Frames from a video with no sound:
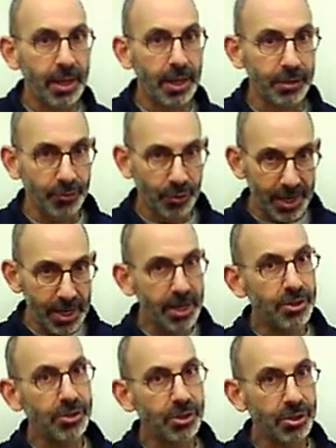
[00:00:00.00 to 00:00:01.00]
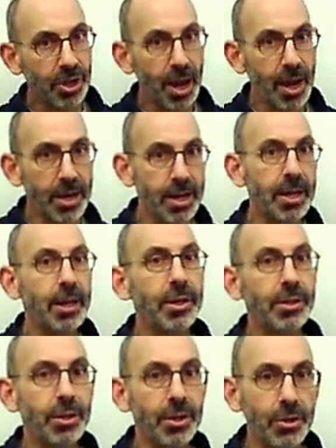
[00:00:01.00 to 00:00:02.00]
is for each society
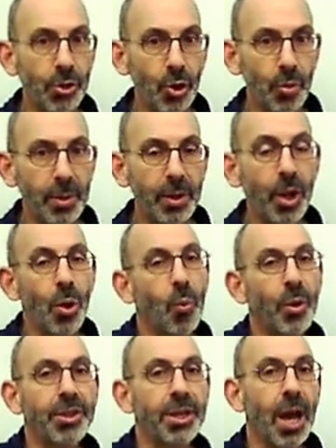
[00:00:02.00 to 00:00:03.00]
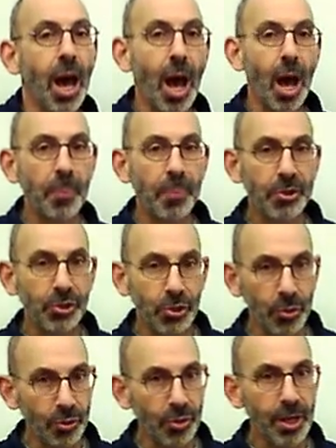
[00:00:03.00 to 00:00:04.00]
to determine what the
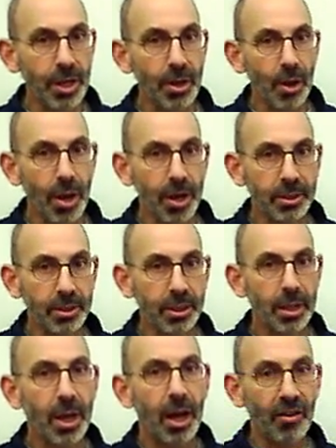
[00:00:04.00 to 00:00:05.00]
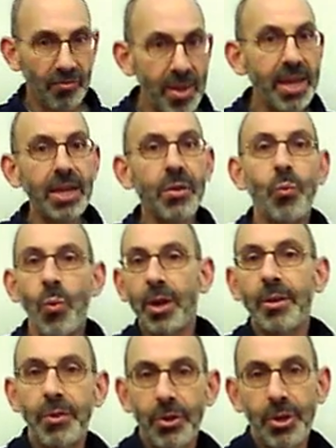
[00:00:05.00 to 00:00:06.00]
opportunity cost of making one
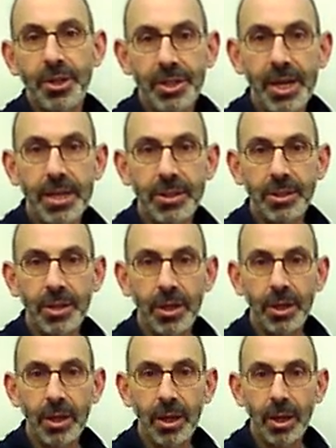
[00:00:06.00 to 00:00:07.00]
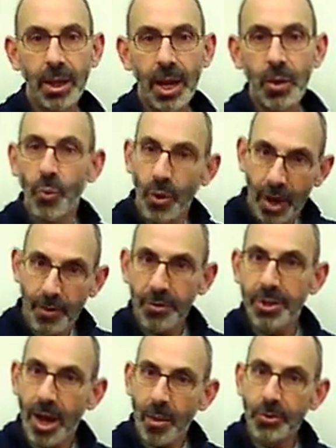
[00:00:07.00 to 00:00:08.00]
of the goods is. And wherever
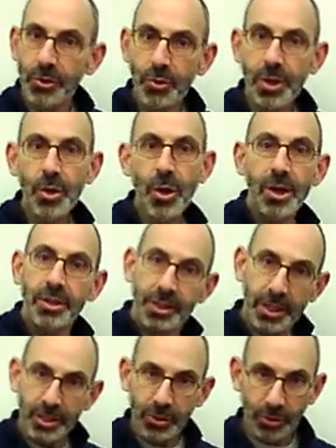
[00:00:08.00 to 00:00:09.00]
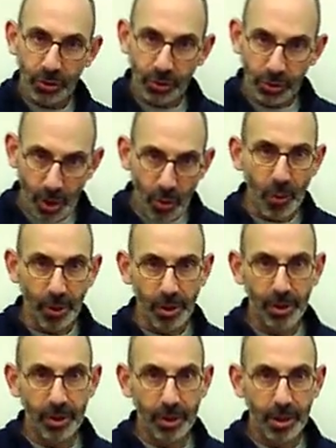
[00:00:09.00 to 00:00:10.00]
the opportunity cost is lower,